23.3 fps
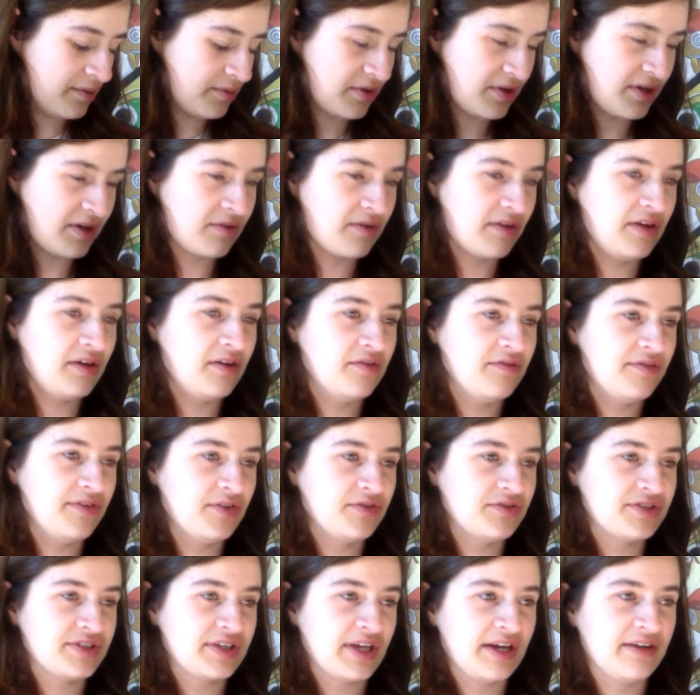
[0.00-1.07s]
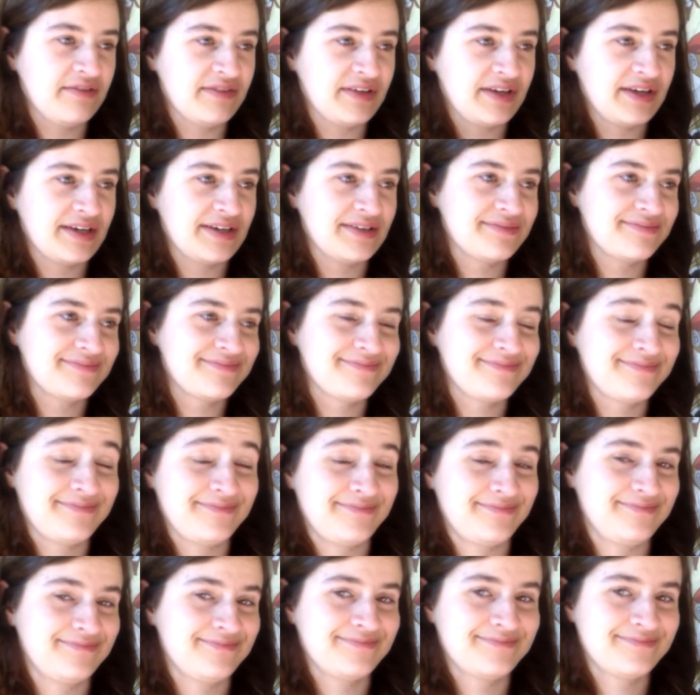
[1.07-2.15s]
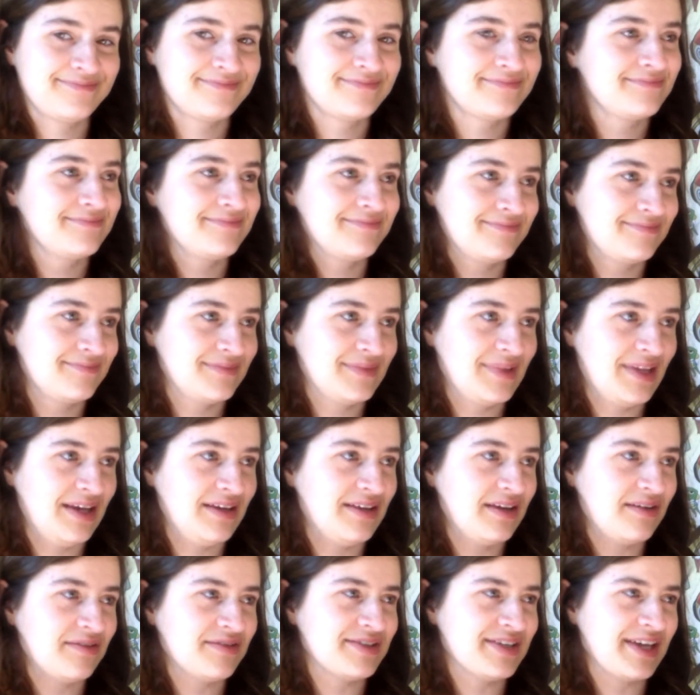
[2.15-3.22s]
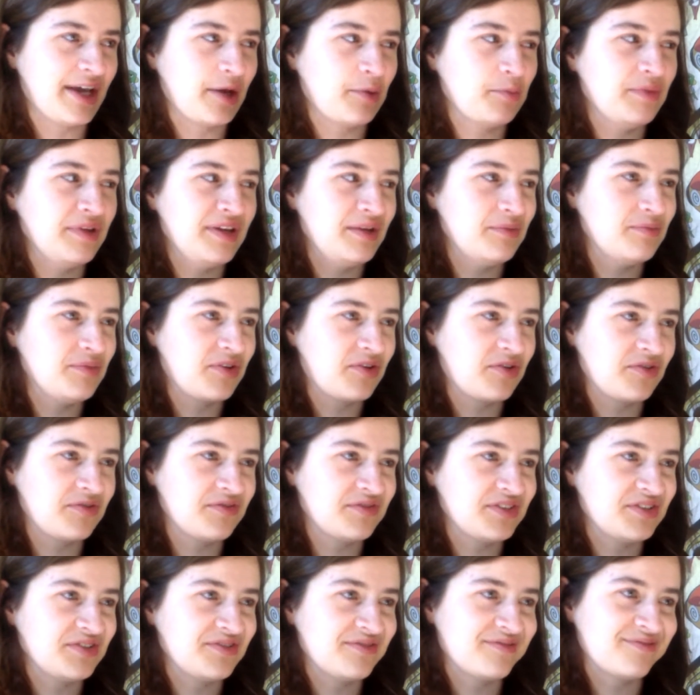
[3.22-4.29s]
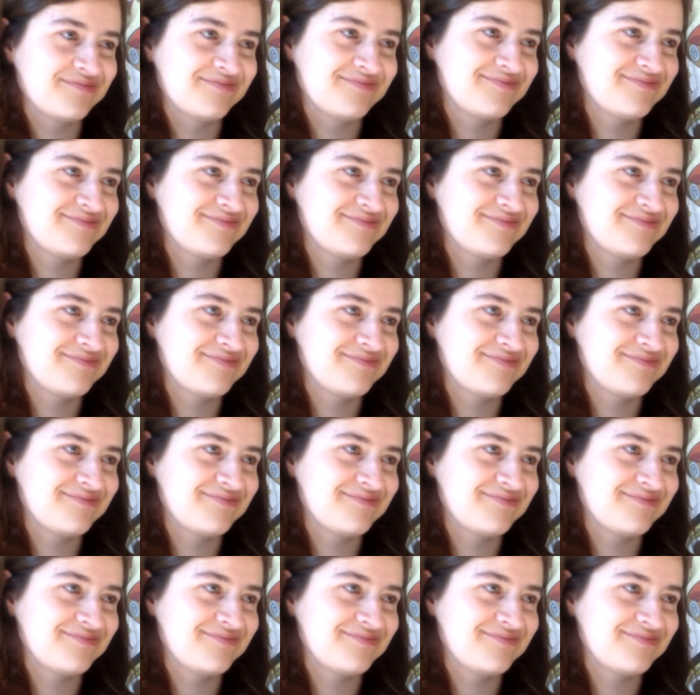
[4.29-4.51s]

Or not really a review, just kind of I think it was a mini book review.